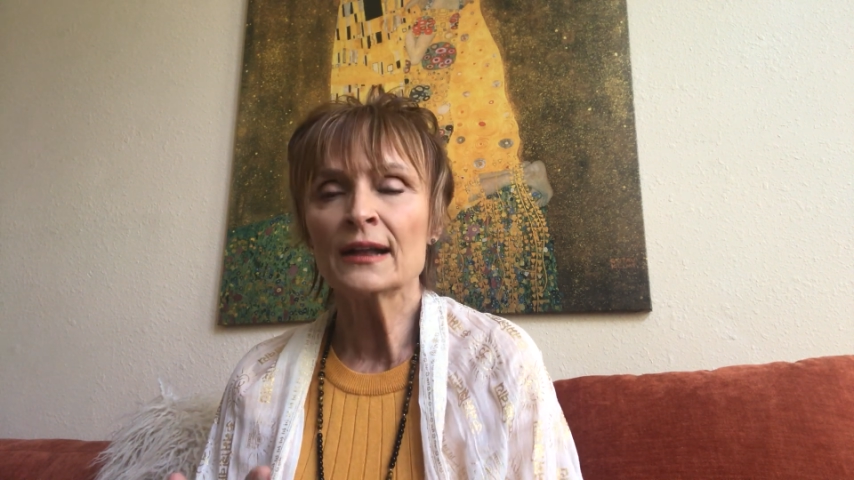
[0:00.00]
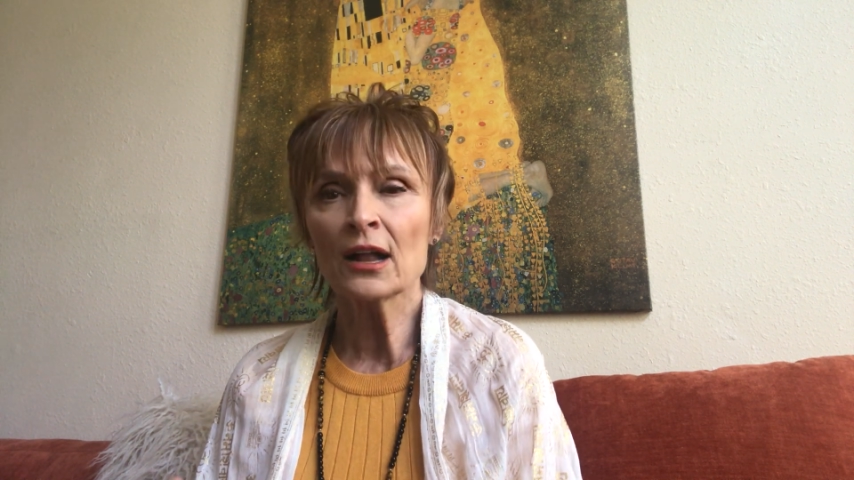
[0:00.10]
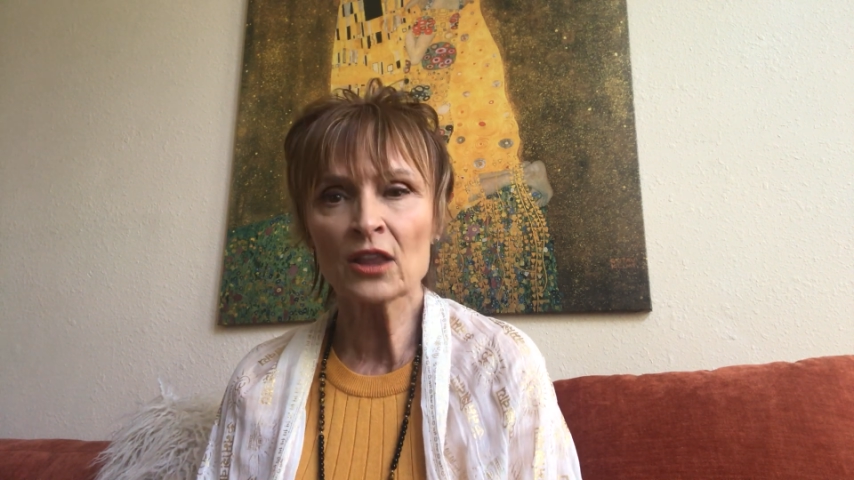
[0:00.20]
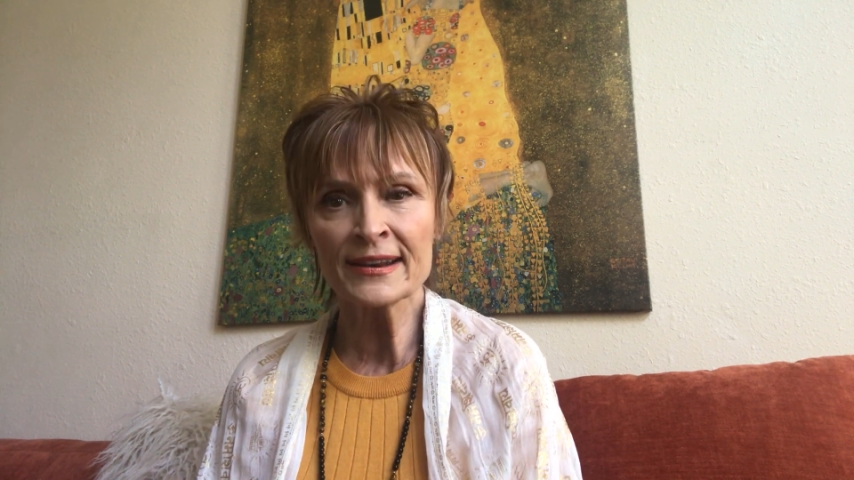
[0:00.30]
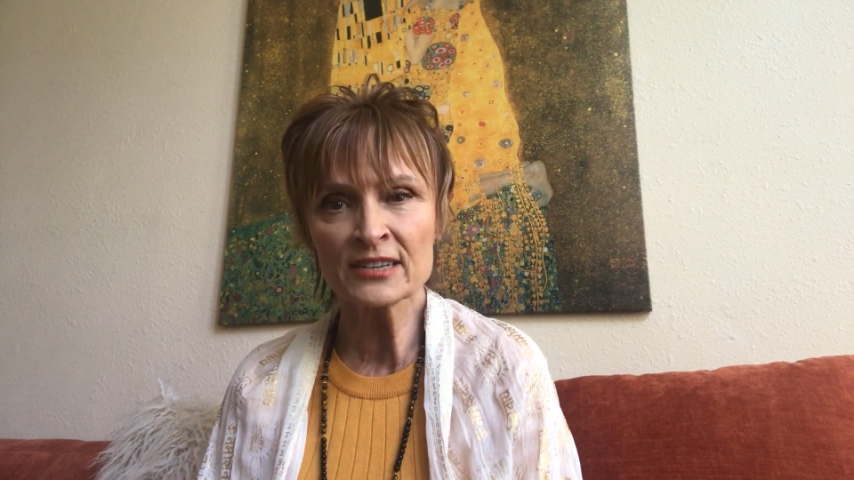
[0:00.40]

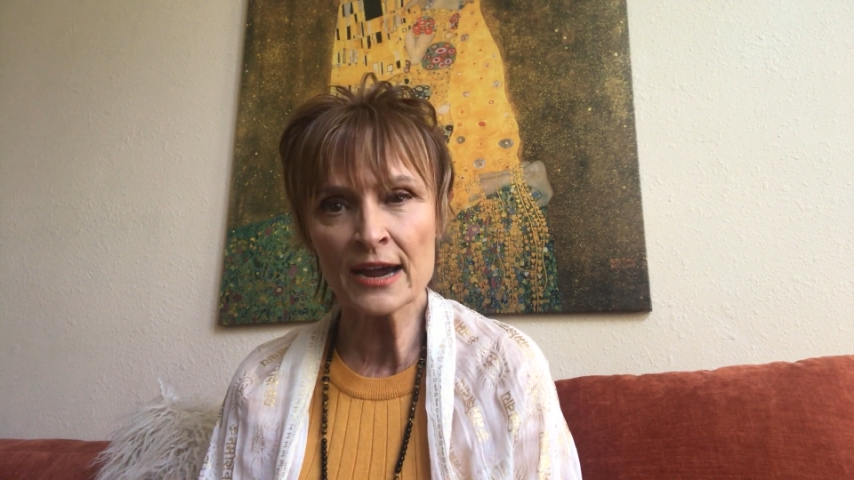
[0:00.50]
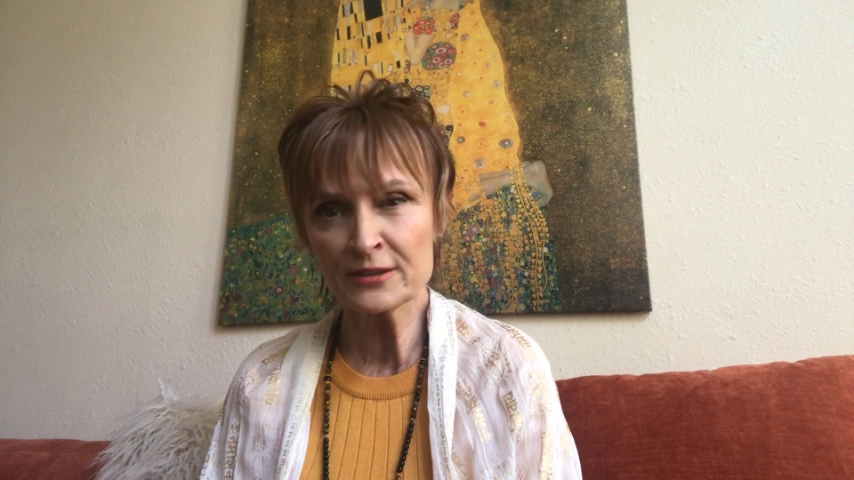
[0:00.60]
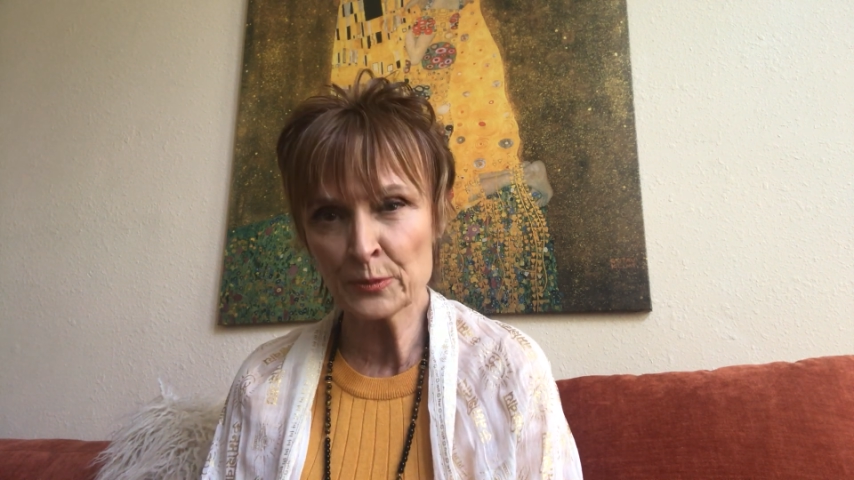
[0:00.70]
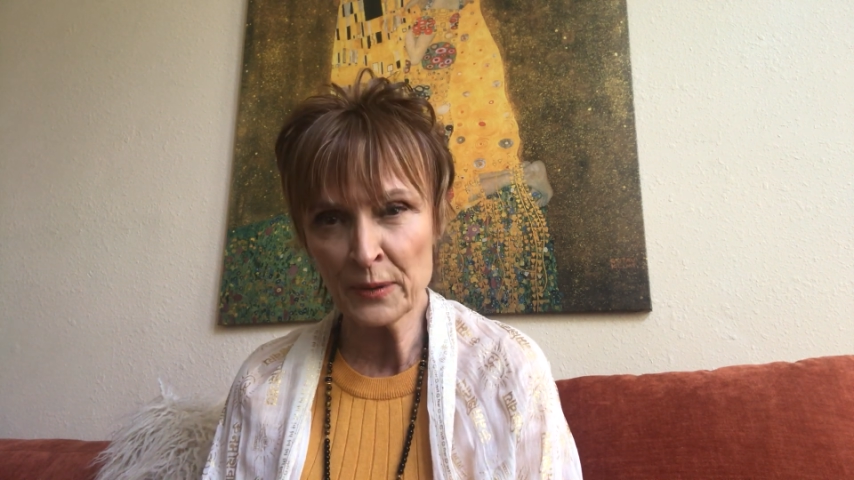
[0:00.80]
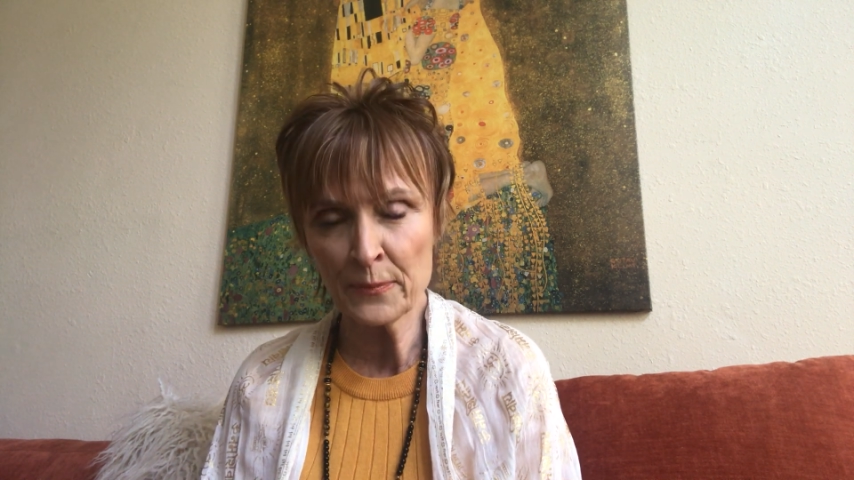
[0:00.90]
a lot of
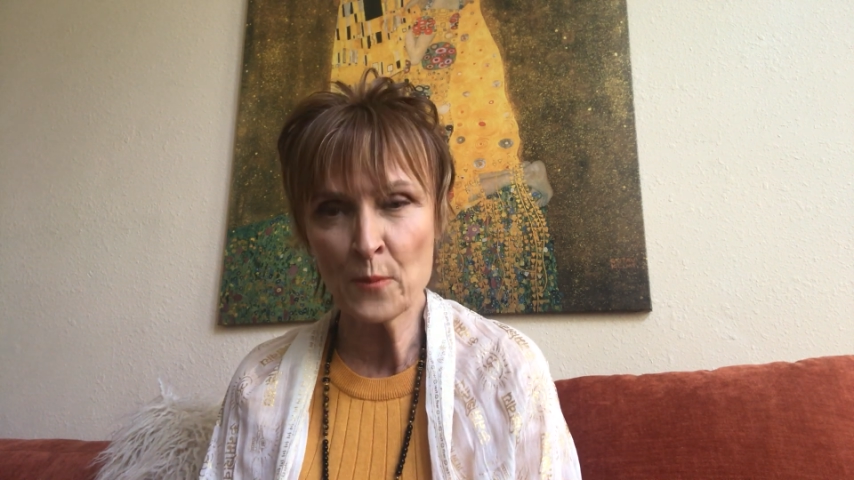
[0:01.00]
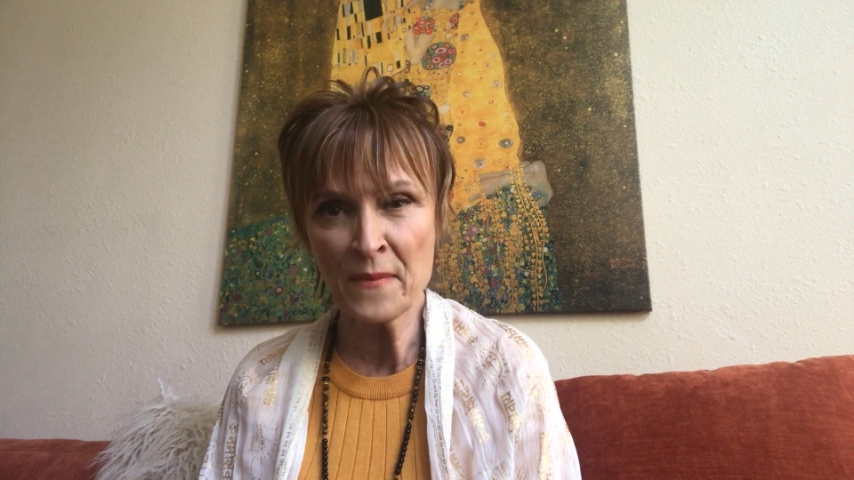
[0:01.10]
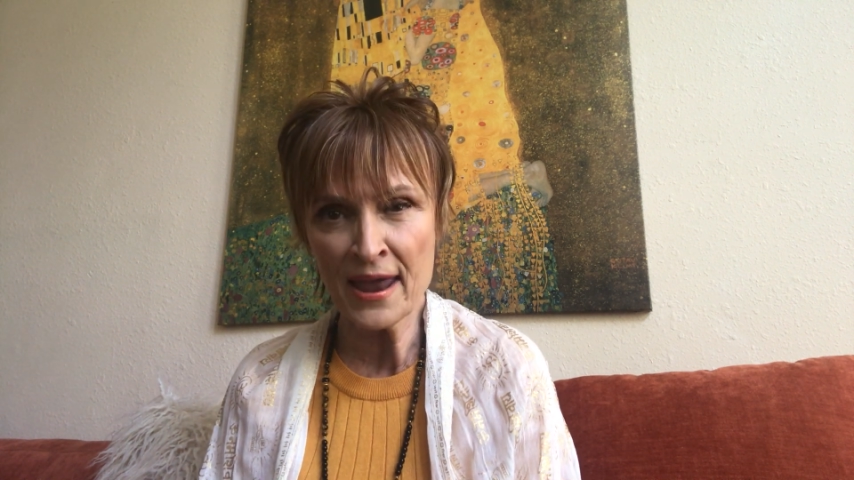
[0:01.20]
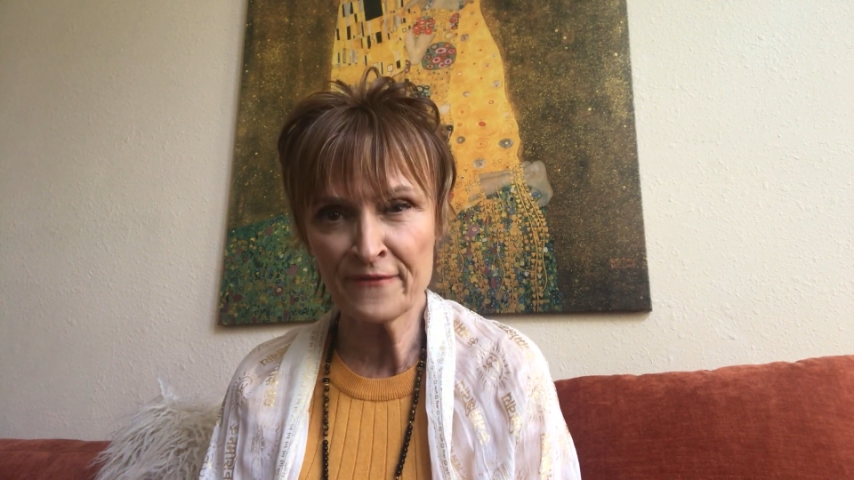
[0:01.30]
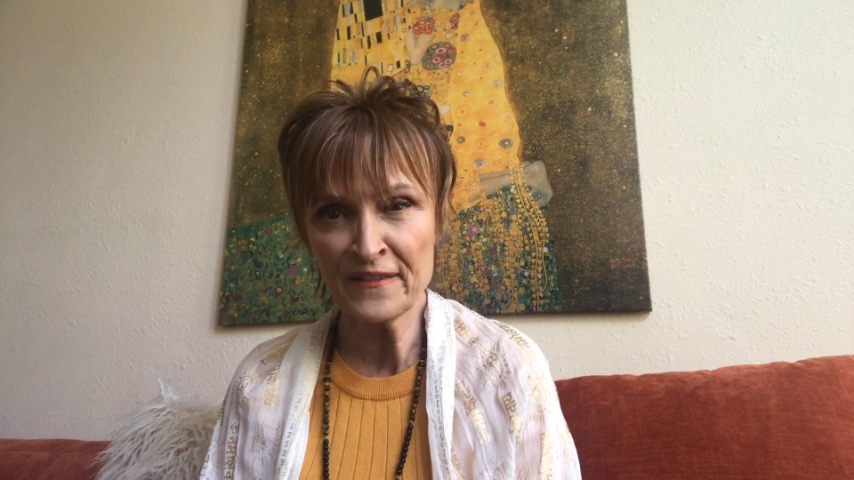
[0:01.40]
times with people
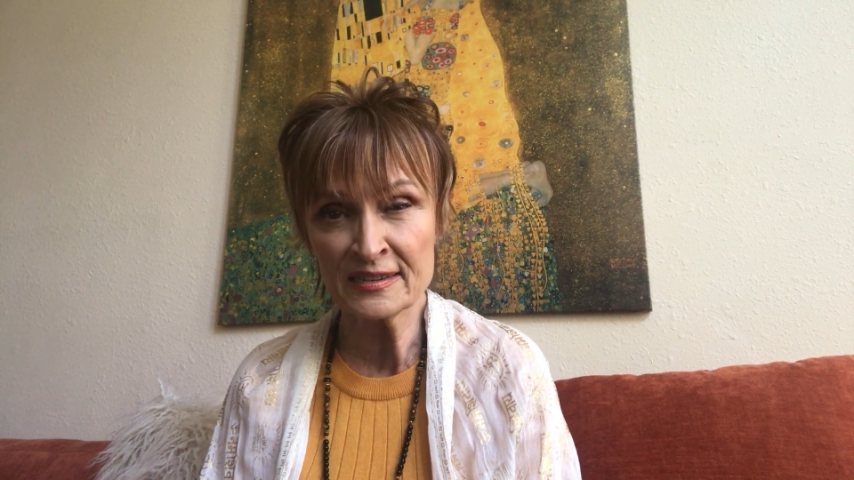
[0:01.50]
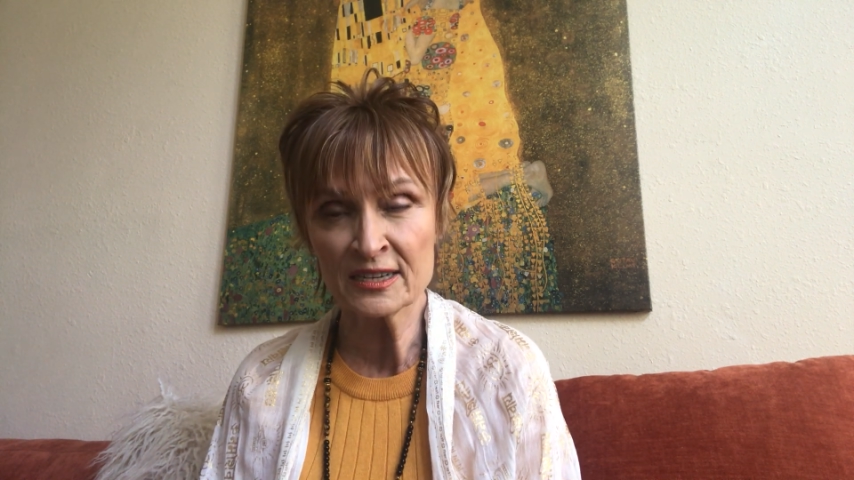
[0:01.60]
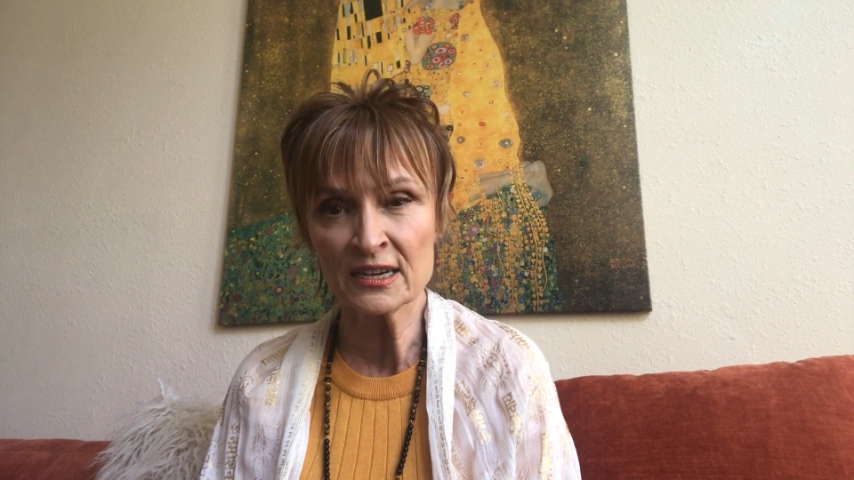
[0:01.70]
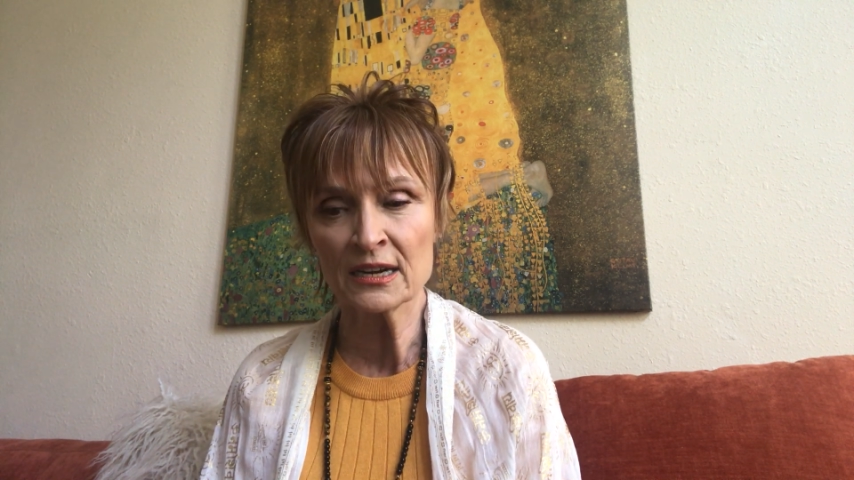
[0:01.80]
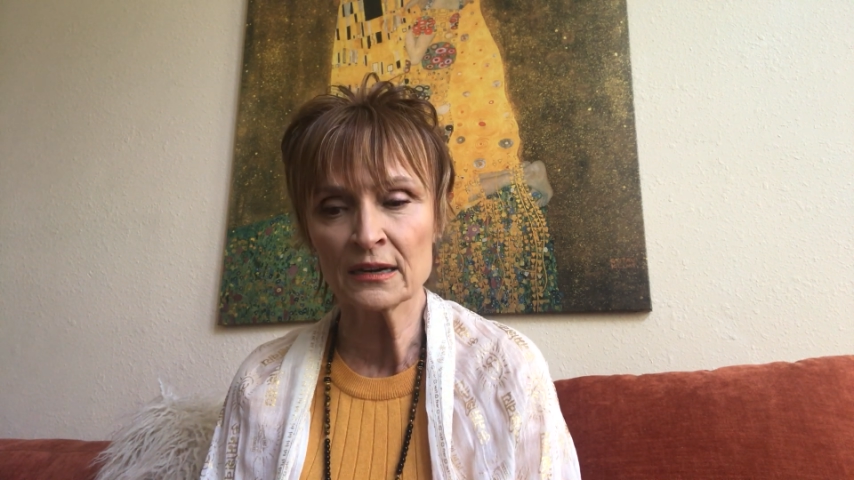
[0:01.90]

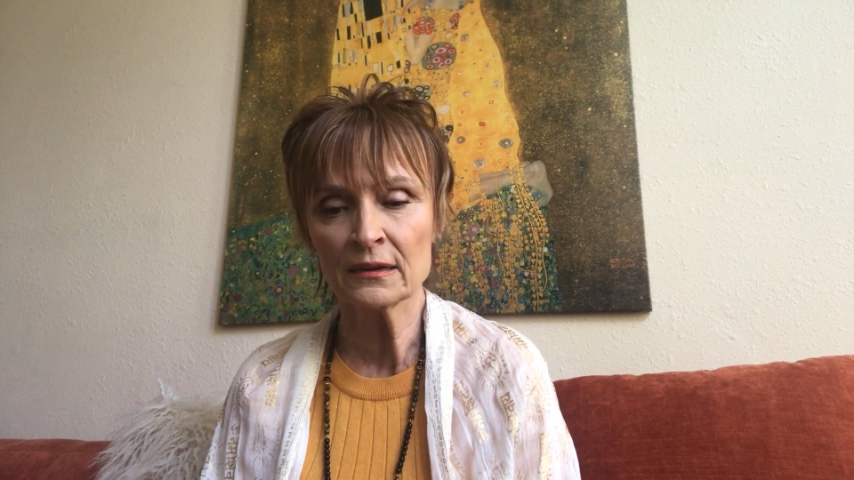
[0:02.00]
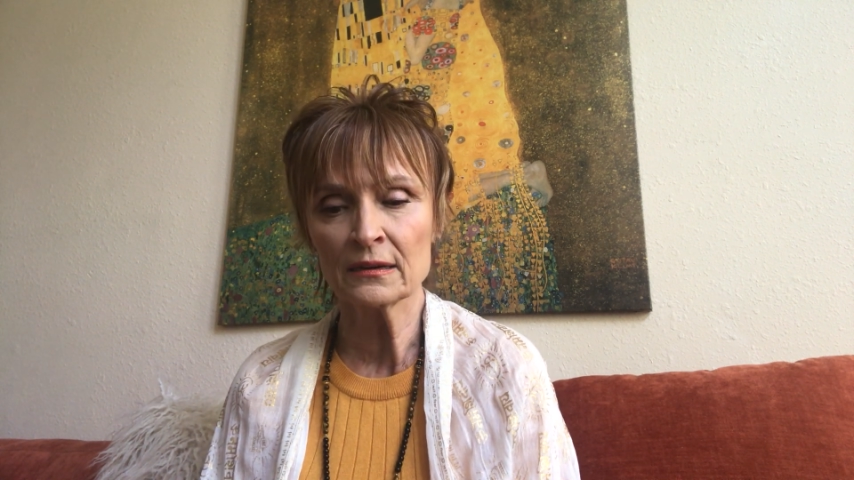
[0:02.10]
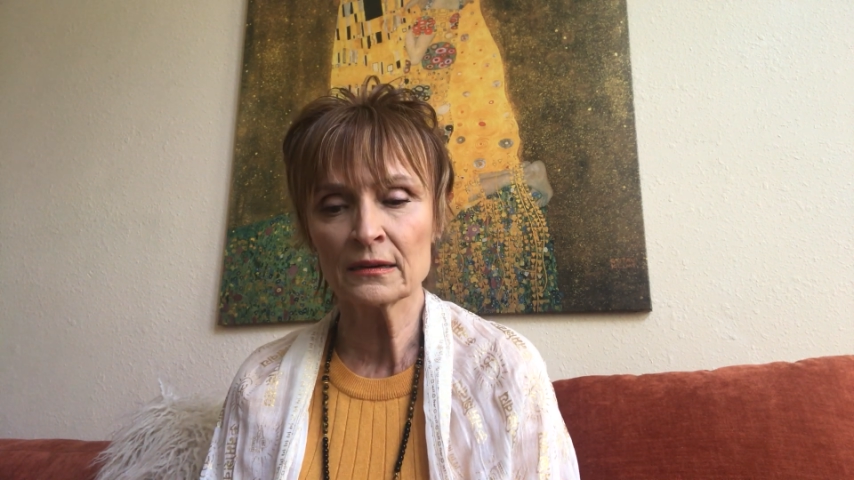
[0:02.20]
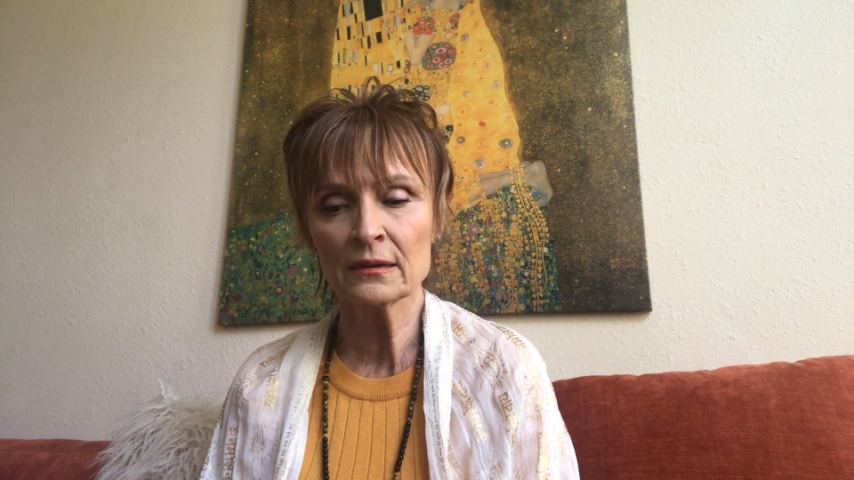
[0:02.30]
manifesting